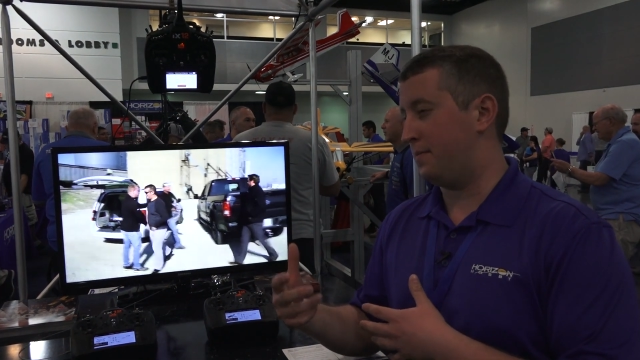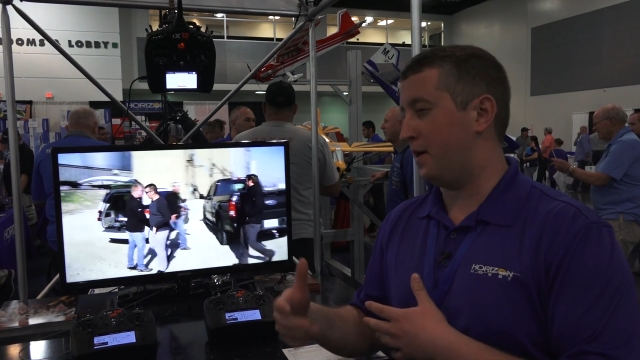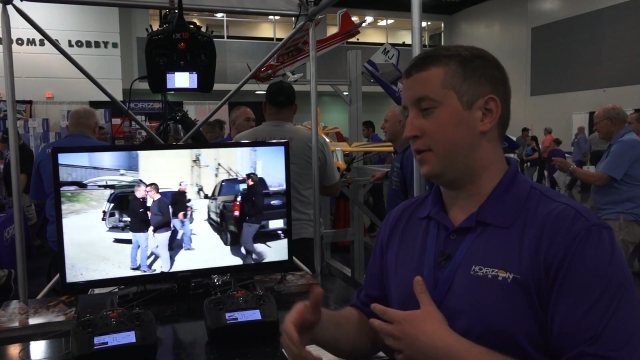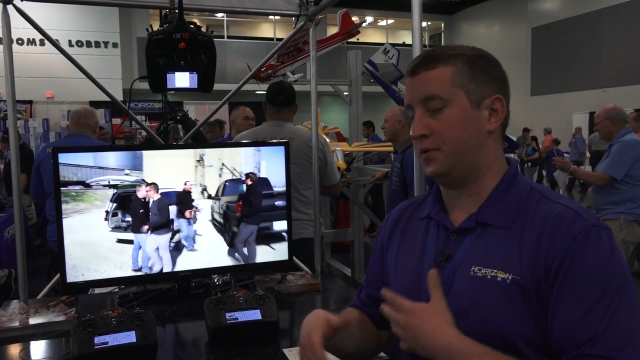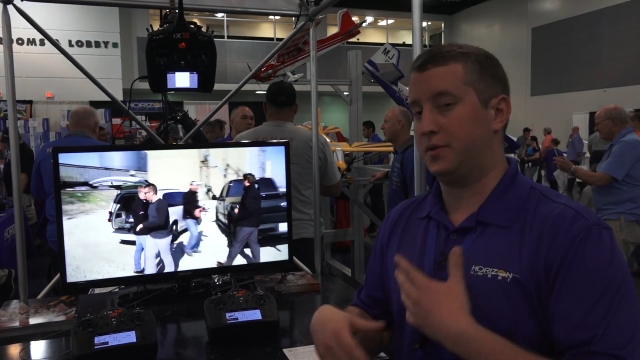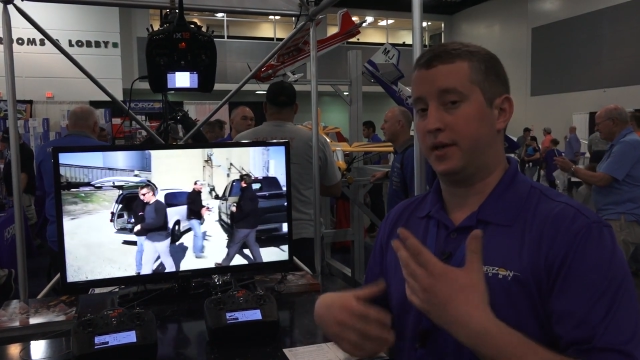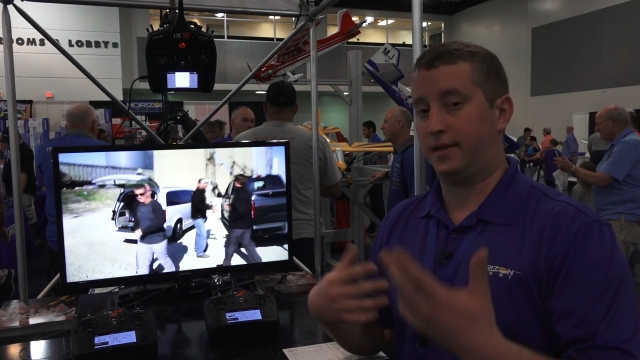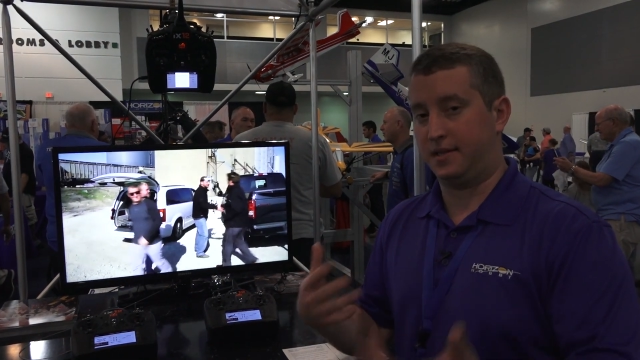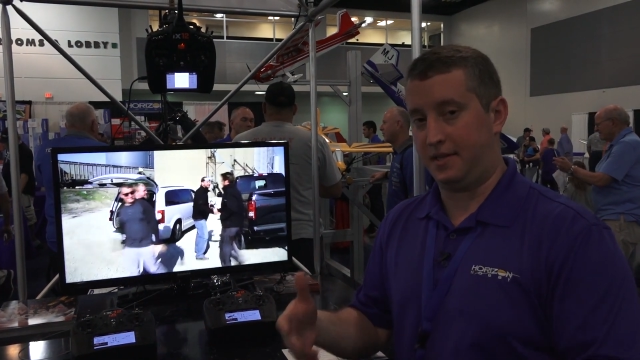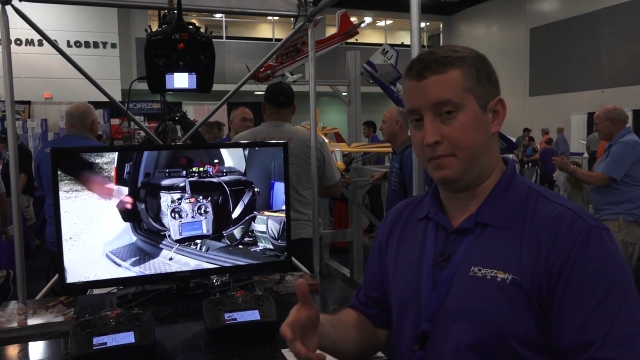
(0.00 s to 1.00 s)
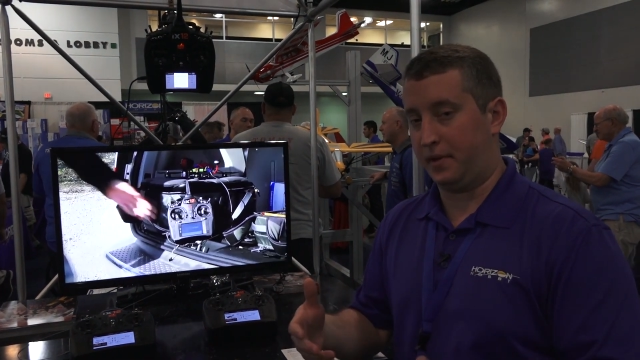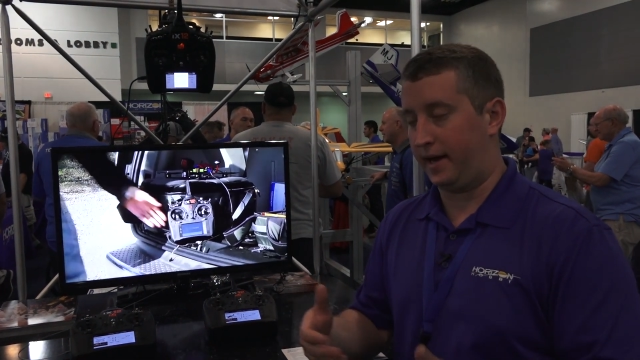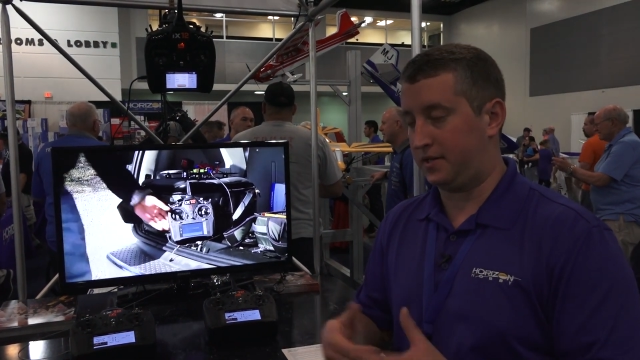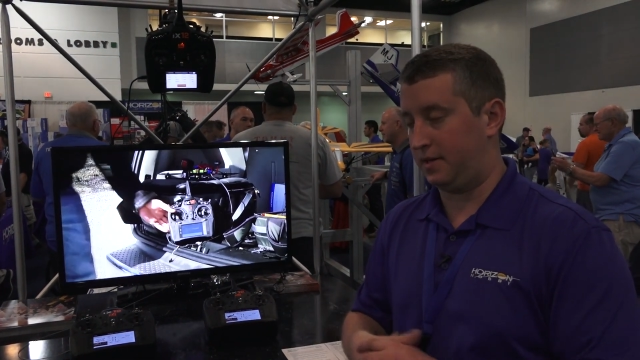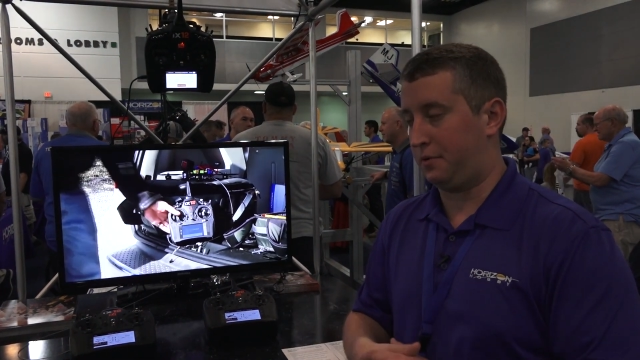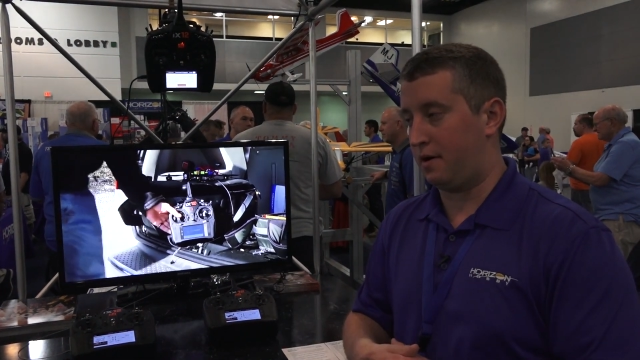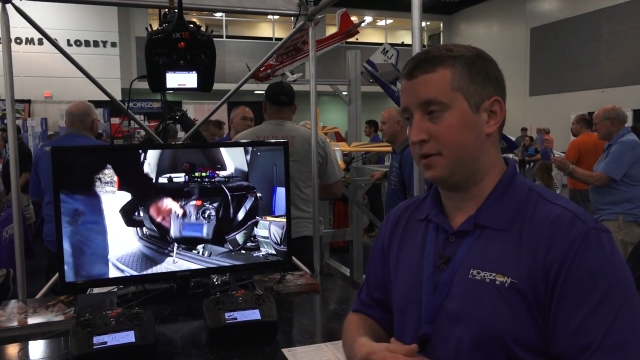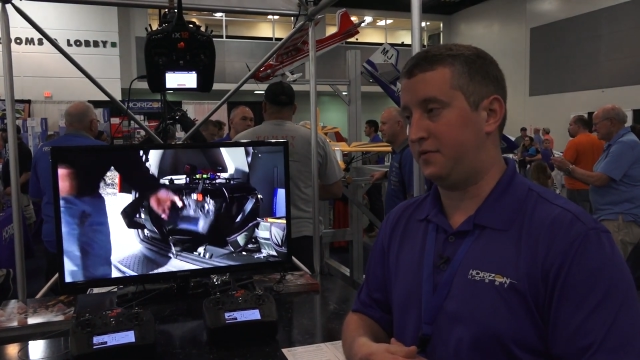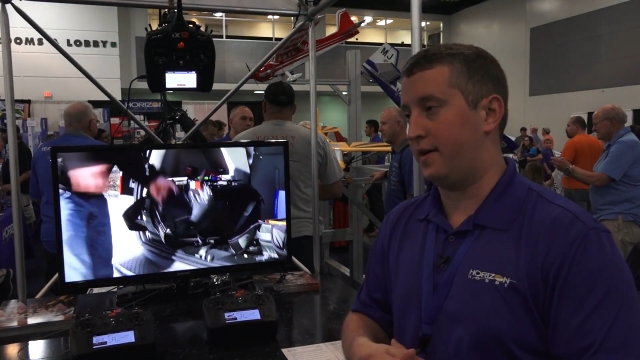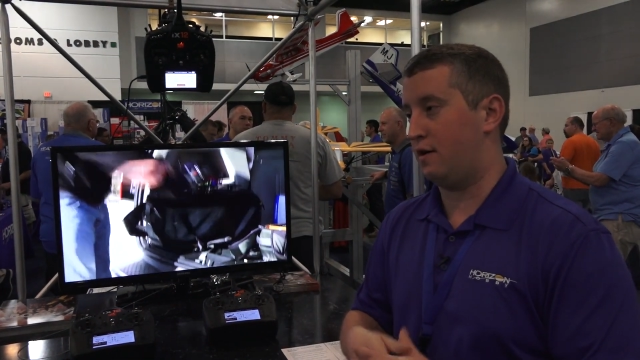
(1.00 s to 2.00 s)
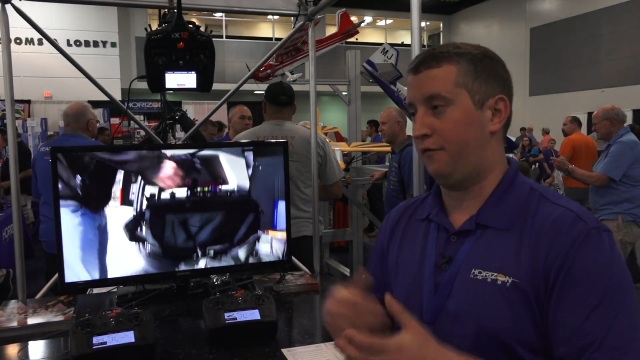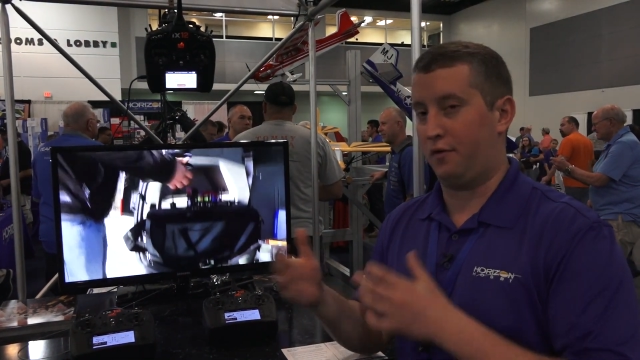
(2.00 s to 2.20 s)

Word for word: modules like the Team Black Sheep Crossfire